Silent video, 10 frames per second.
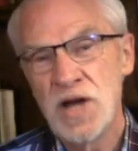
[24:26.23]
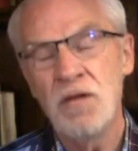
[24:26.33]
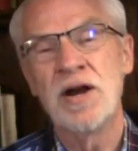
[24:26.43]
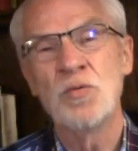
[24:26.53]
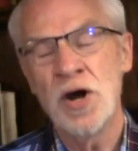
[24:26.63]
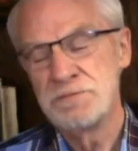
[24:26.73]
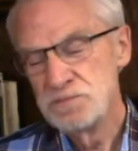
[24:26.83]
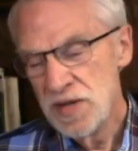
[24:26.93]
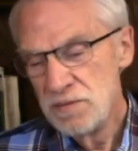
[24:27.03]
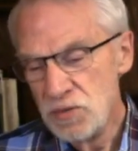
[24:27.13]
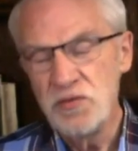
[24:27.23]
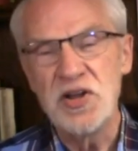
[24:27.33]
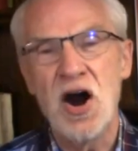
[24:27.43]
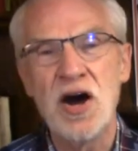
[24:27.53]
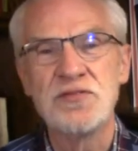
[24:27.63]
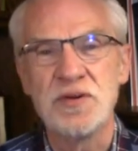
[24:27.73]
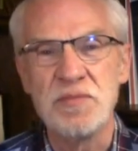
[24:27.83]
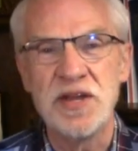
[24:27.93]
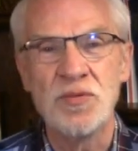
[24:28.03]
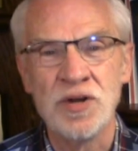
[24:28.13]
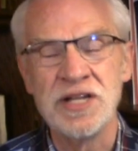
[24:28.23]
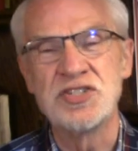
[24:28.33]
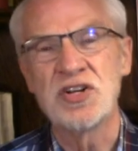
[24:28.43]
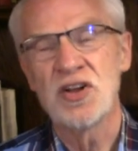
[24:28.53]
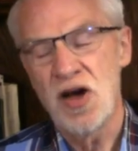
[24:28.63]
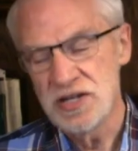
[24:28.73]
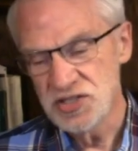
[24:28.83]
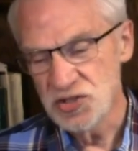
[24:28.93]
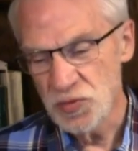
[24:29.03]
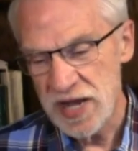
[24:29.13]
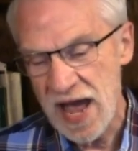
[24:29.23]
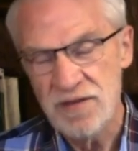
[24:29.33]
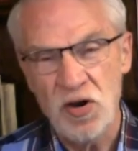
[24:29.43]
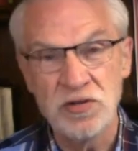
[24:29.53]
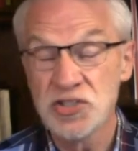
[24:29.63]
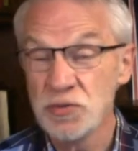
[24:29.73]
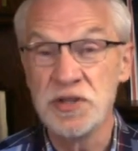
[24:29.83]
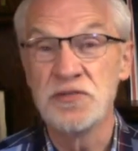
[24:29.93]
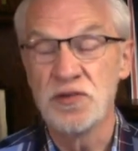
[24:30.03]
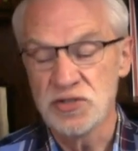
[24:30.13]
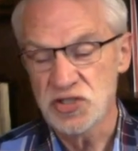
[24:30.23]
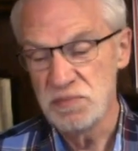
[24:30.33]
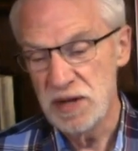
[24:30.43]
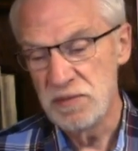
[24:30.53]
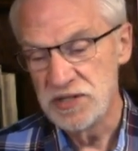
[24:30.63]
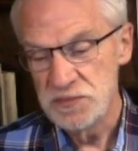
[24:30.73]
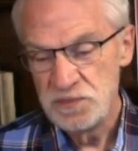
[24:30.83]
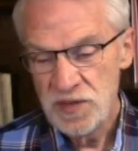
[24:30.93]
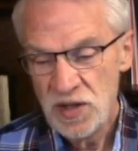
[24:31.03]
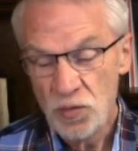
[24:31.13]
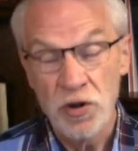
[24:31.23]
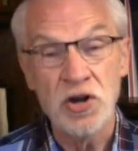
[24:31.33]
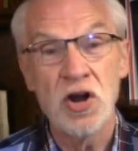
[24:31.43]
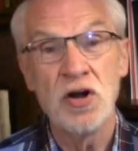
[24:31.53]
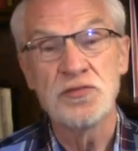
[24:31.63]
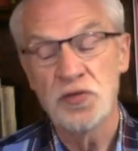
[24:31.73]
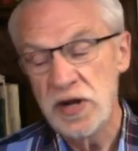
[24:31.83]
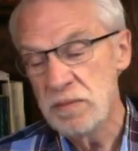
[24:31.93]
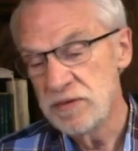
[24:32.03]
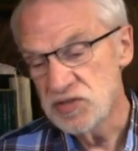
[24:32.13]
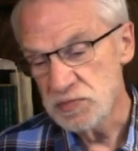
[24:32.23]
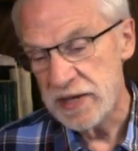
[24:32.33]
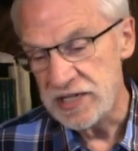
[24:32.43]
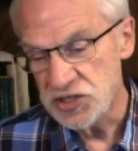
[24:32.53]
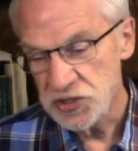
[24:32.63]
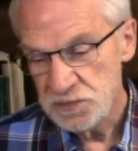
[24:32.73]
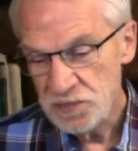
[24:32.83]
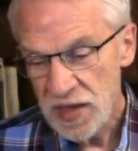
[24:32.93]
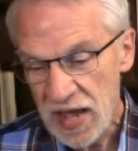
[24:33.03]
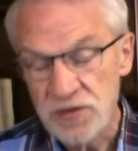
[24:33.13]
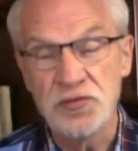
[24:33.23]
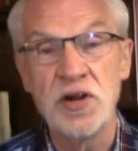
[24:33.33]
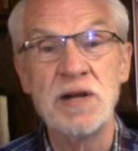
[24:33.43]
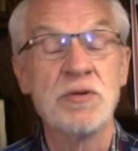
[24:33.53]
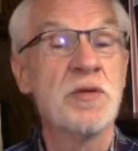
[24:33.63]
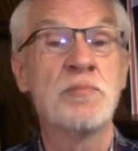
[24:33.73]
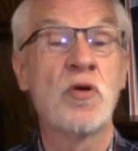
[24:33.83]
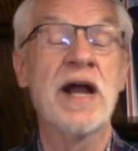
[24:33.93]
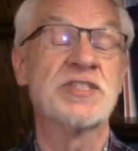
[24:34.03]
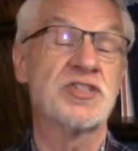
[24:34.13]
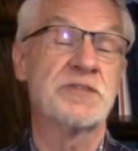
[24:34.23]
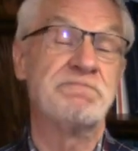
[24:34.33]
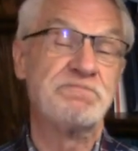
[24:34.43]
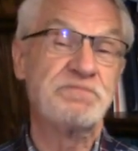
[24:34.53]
All right, well, moving on from the religion clauses, we have also in the First Amendment what are called freedom of speech and freedom of the press.